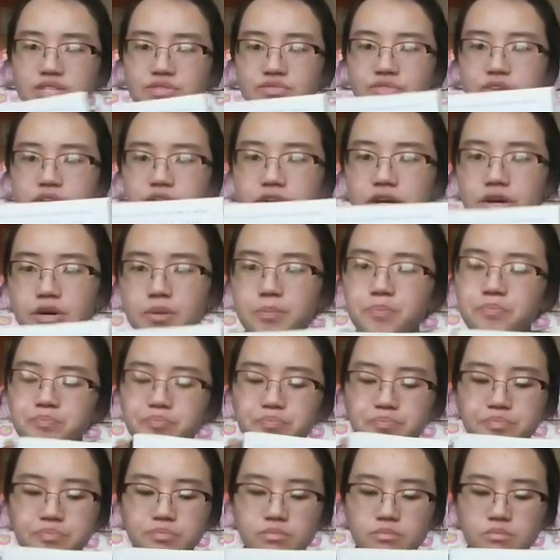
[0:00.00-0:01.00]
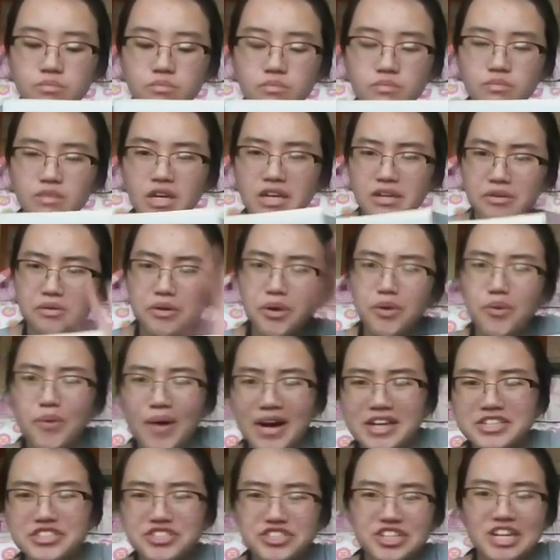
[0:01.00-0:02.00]
this video. I don't know
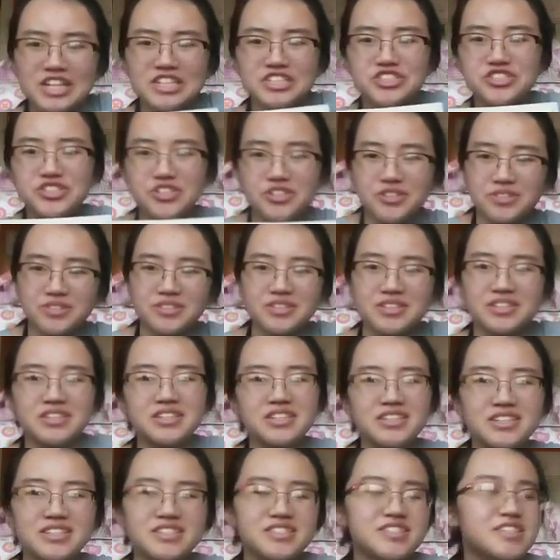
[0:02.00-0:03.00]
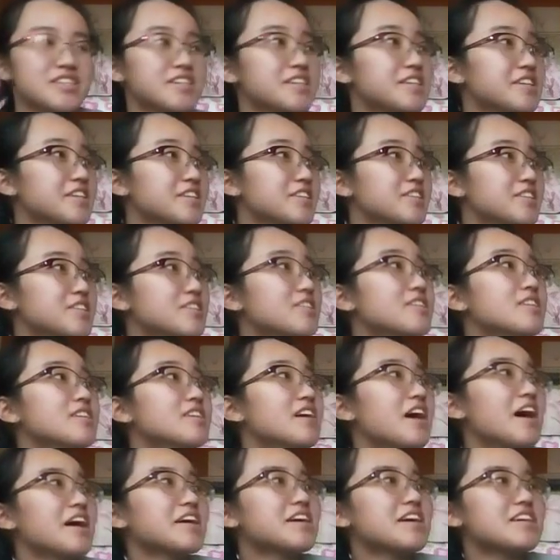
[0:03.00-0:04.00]
why I gestured to here.
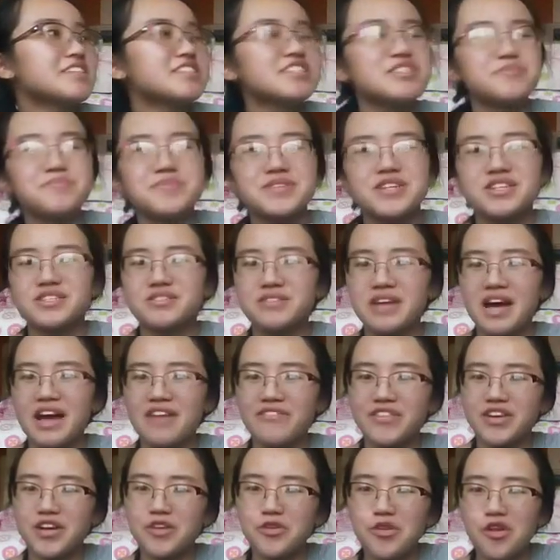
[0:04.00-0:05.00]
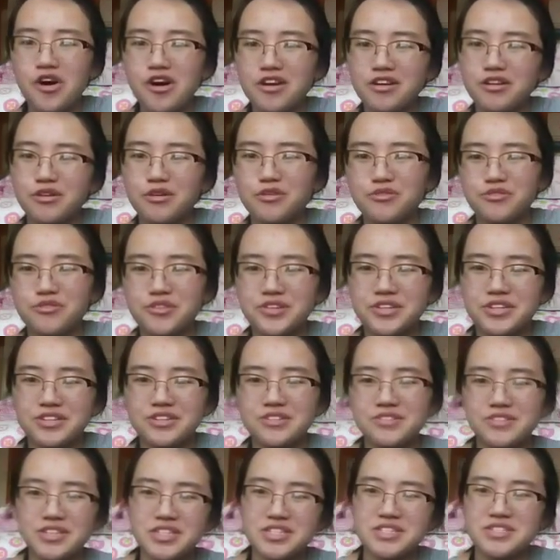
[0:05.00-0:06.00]
I guess it's because I have a clock over
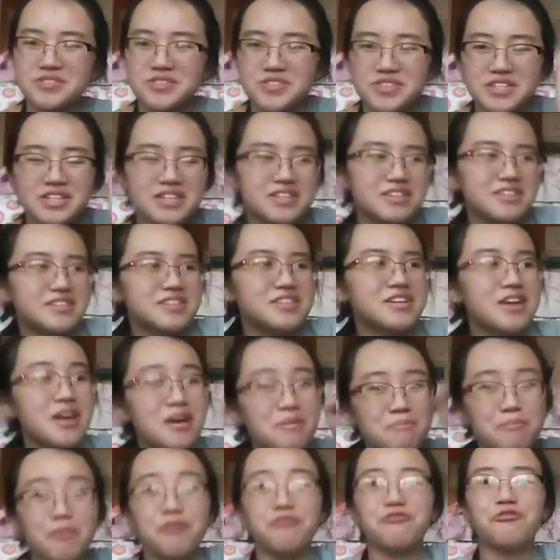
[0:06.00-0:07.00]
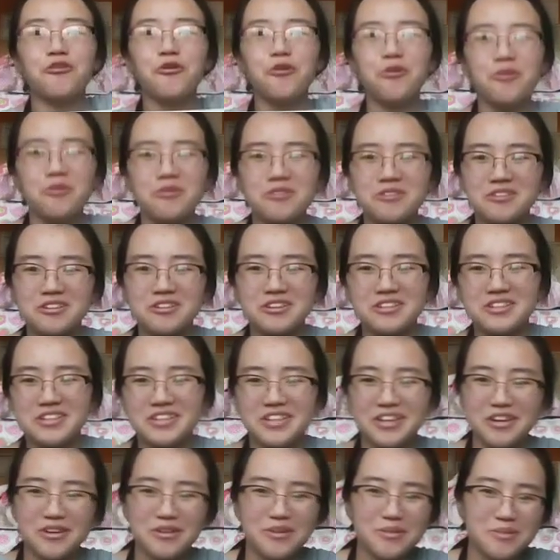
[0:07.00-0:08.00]
here that says, before,
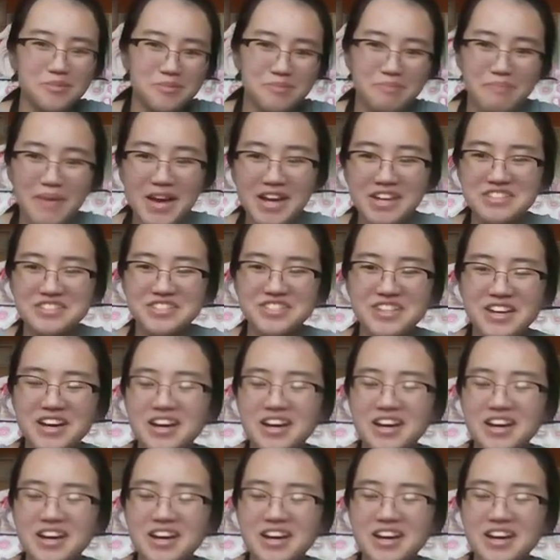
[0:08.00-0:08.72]
back in